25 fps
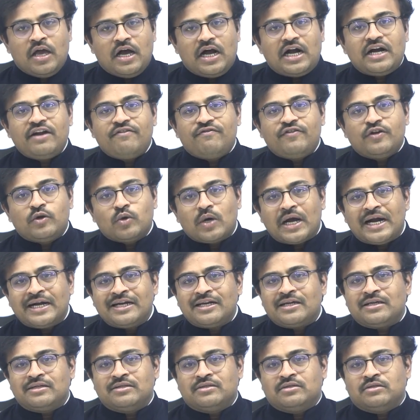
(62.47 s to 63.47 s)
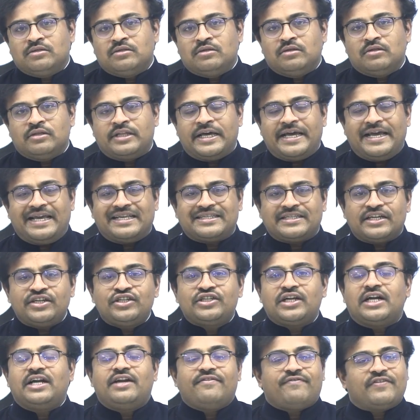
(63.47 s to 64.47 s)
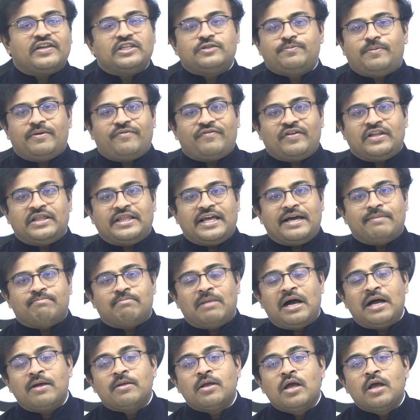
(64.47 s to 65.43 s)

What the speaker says: And if you look at the essential difference between them,